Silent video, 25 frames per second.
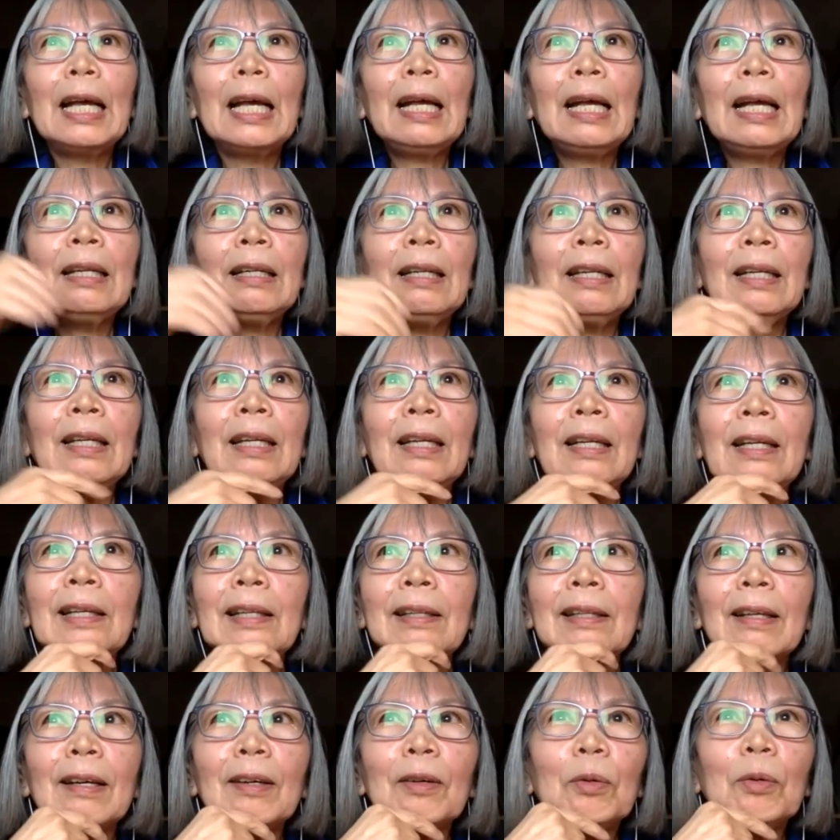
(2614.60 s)
And then I
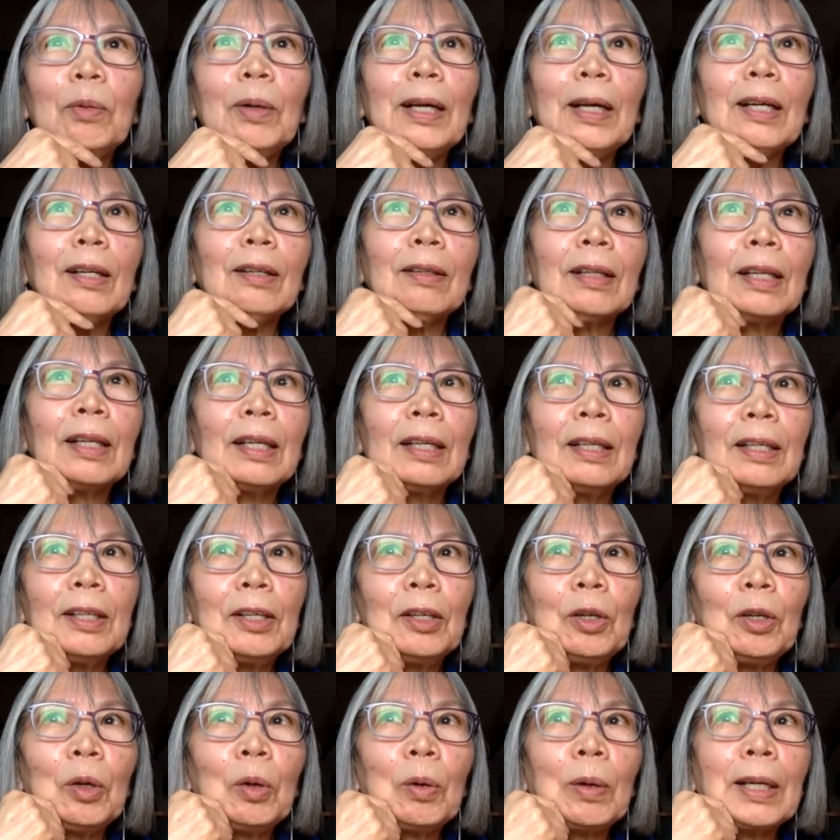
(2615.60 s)
thought, well,
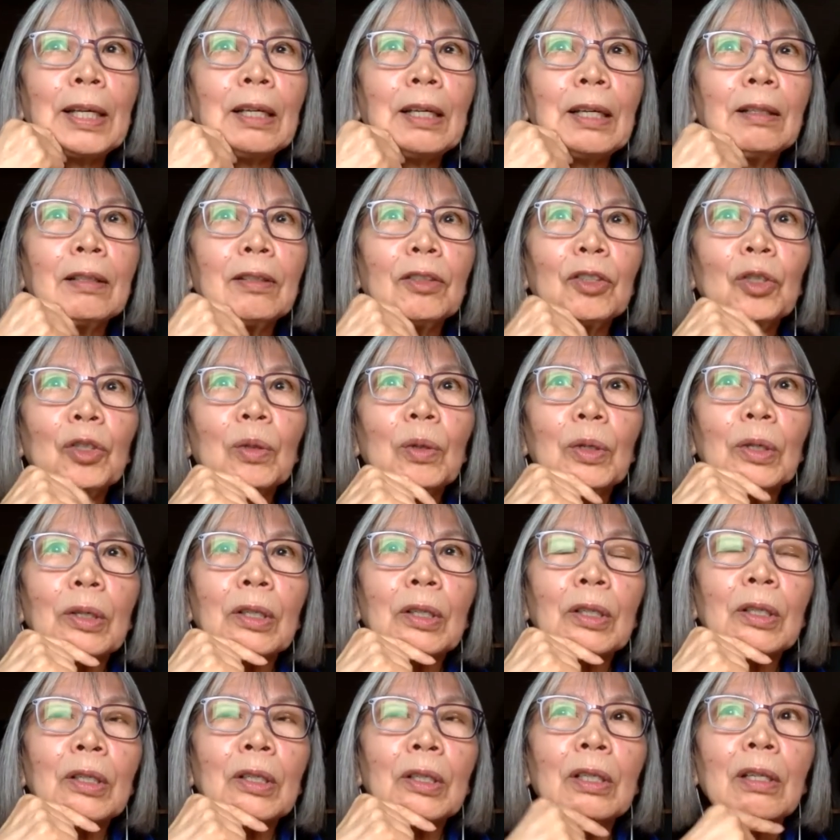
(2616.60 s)
you know, I also
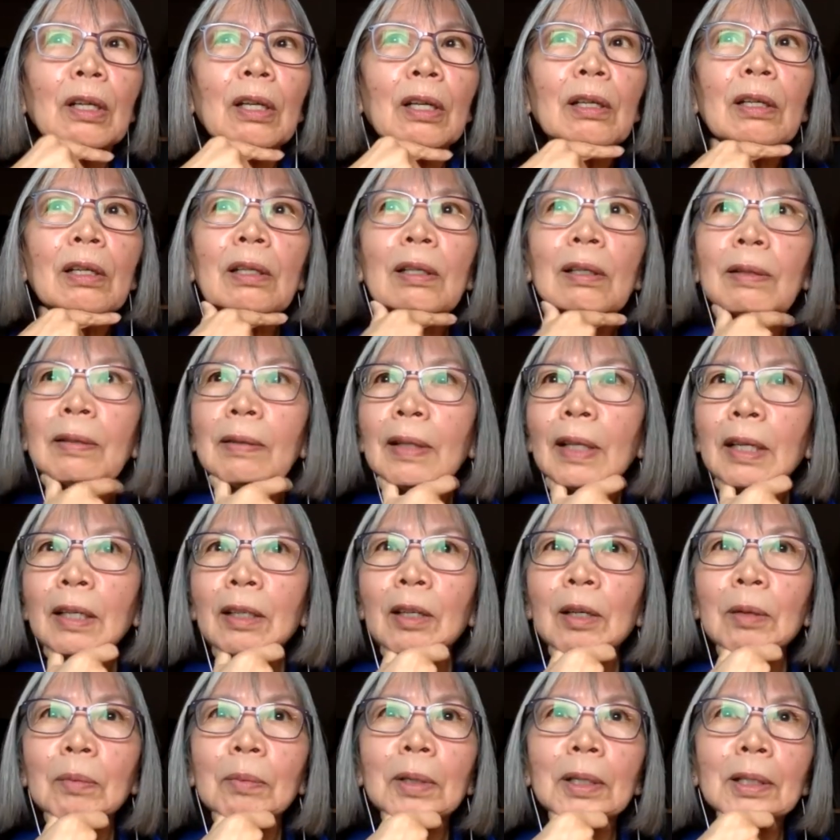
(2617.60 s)
heard uh,
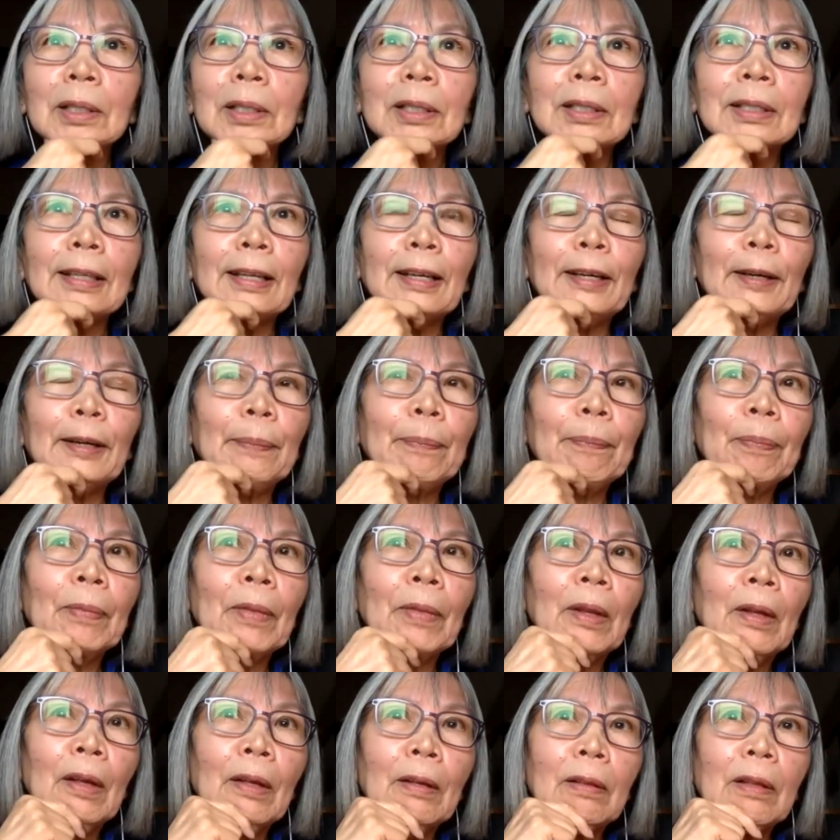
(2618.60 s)
then it was um,
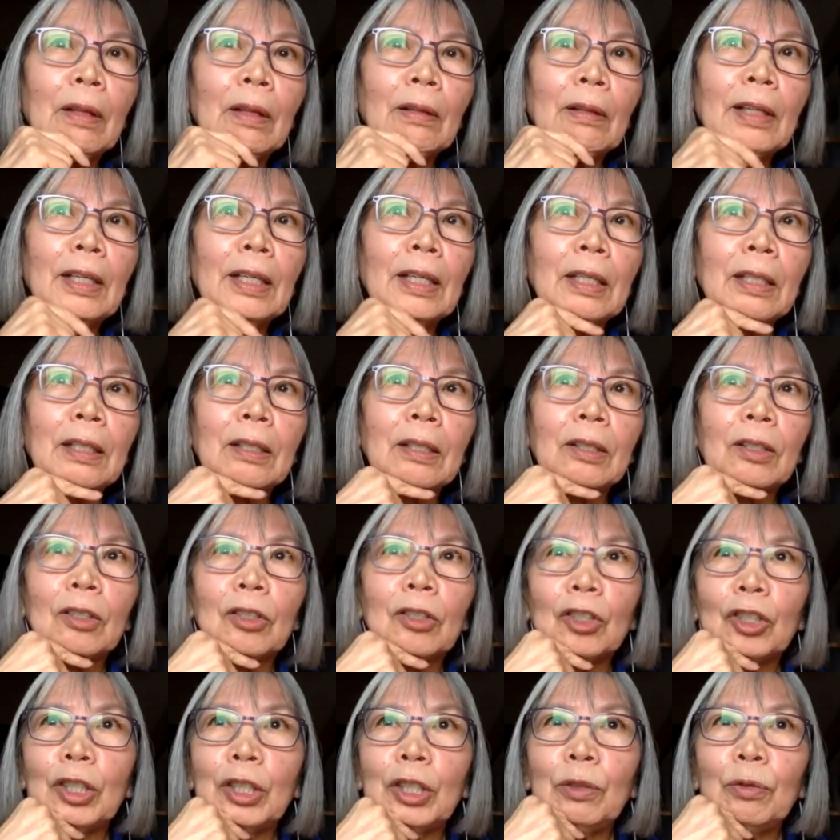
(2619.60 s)
the late
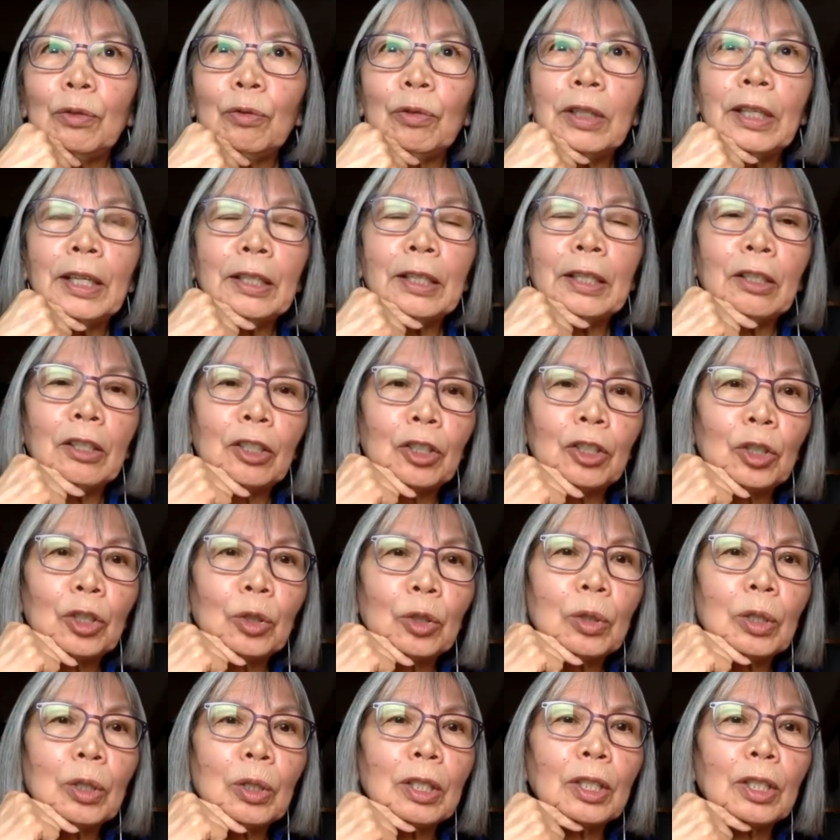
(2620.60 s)
Chief Leonard
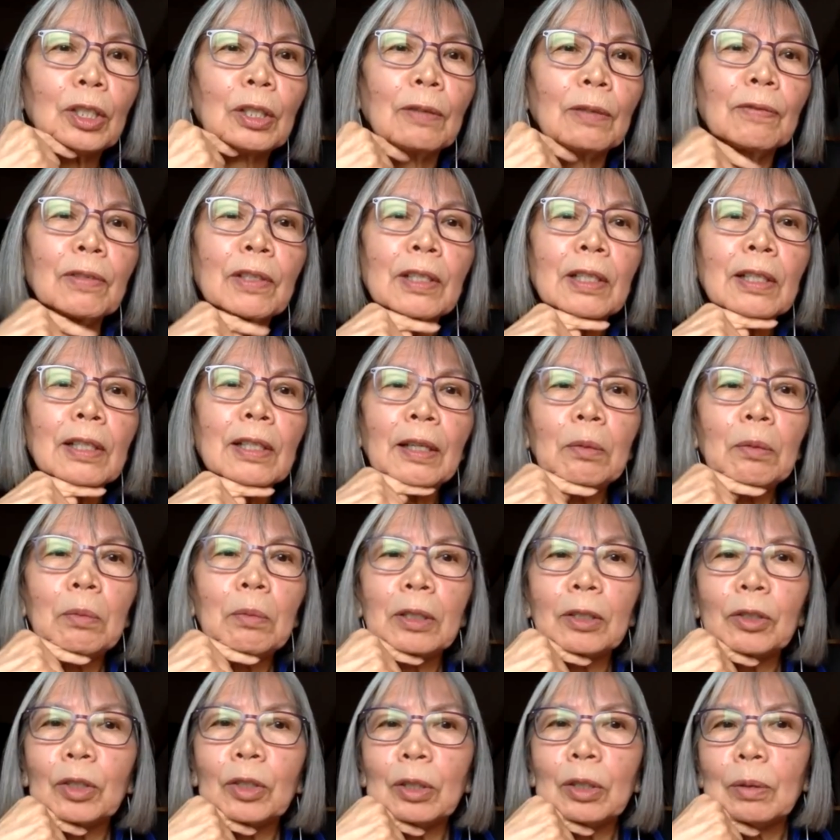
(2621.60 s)
George of
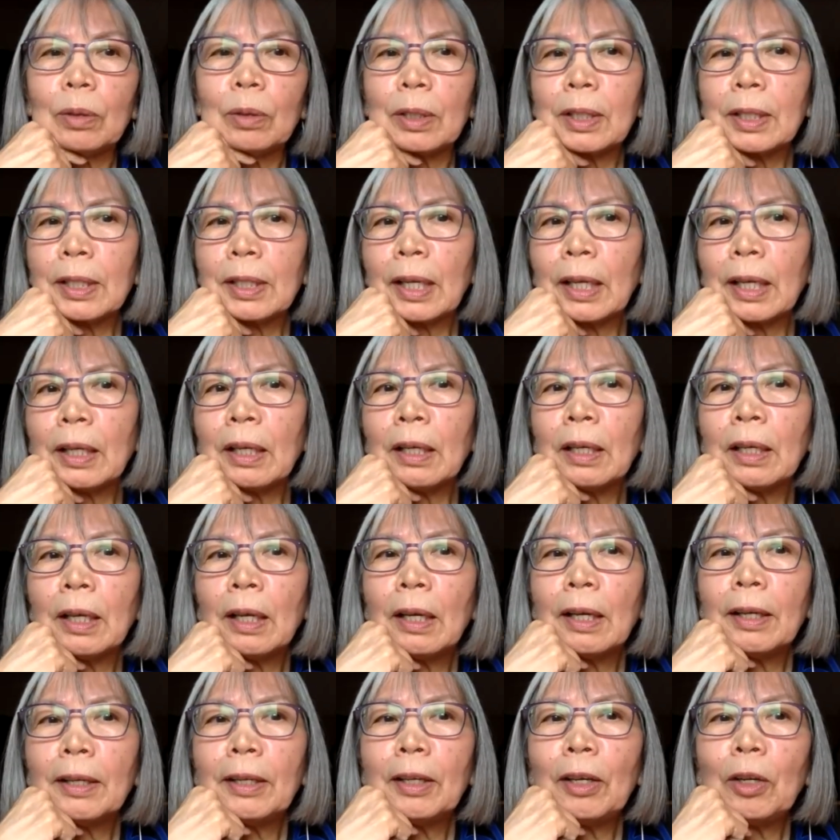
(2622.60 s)
Slavo to say,
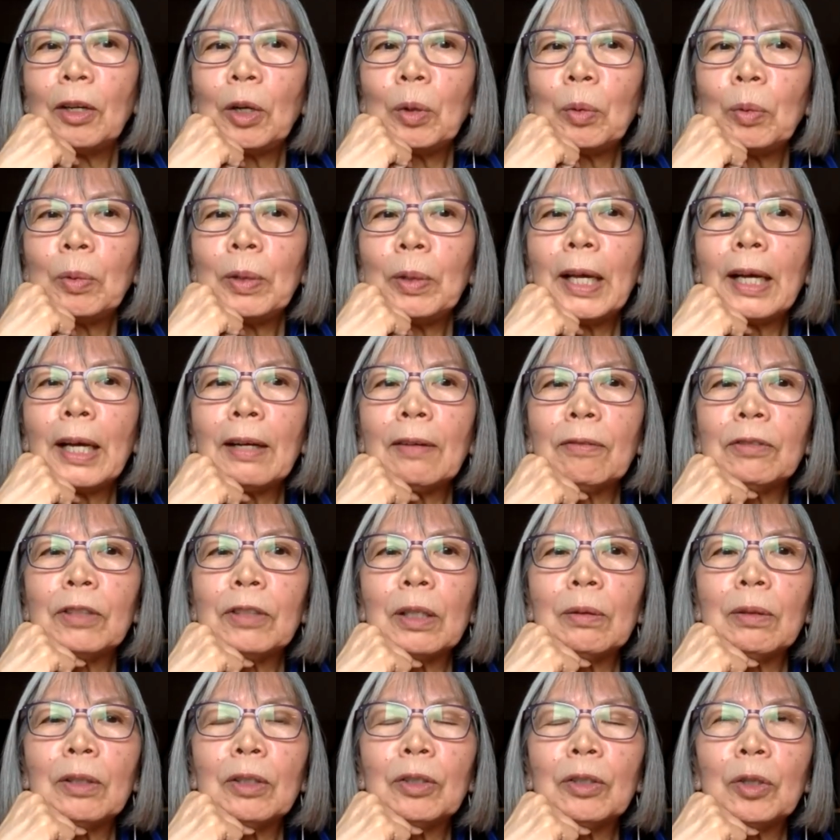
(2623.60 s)
you know, we have
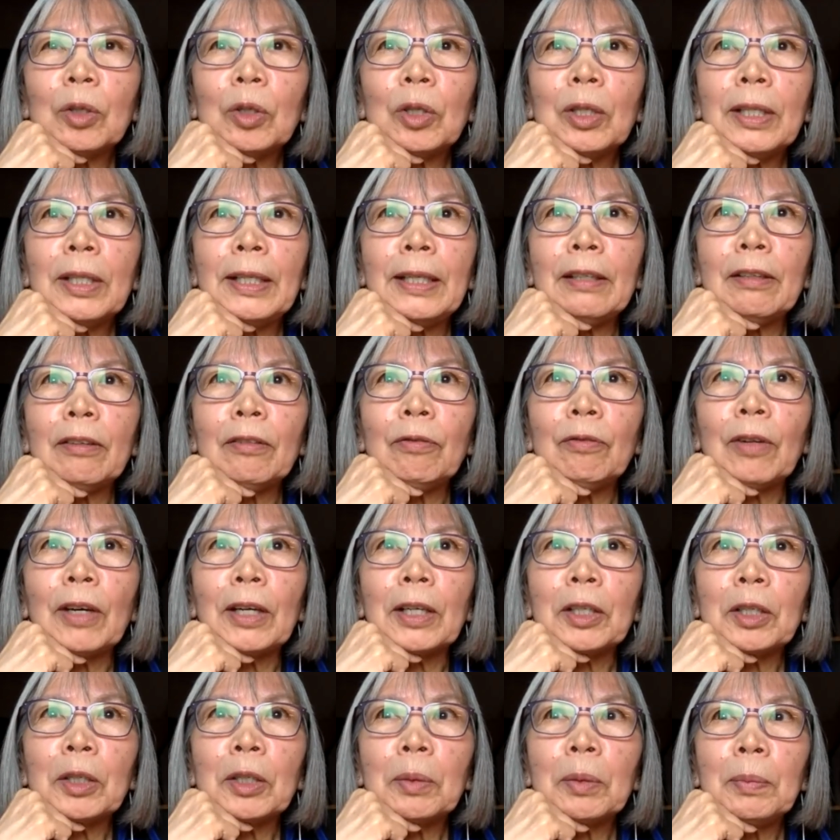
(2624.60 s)
to learn the
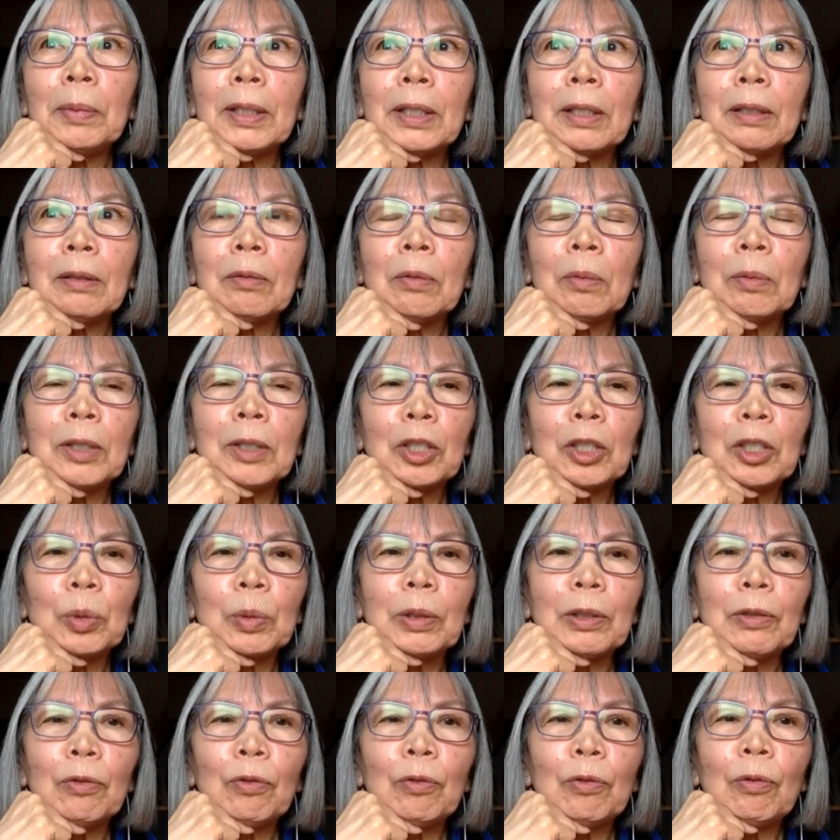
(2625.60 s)
environment in which
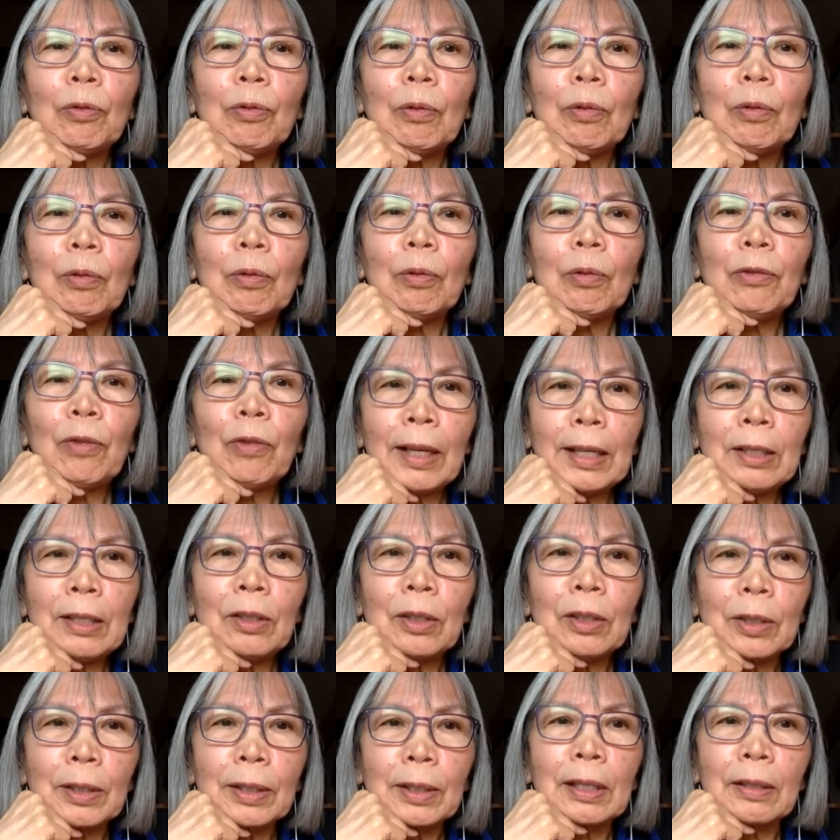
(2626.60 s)
we we find
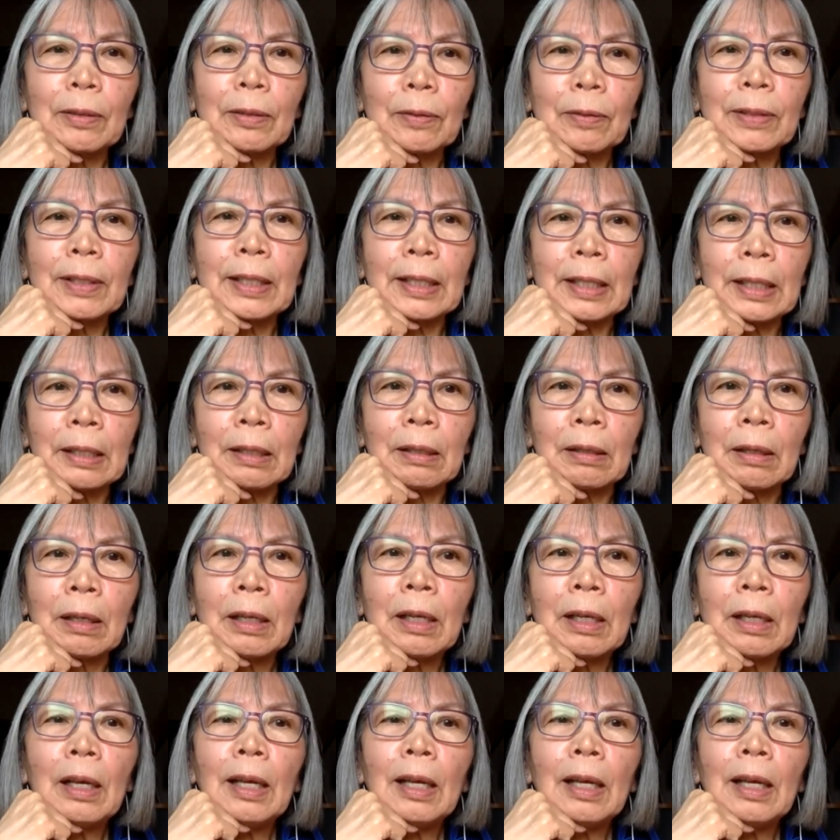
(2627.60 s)
ourselves in.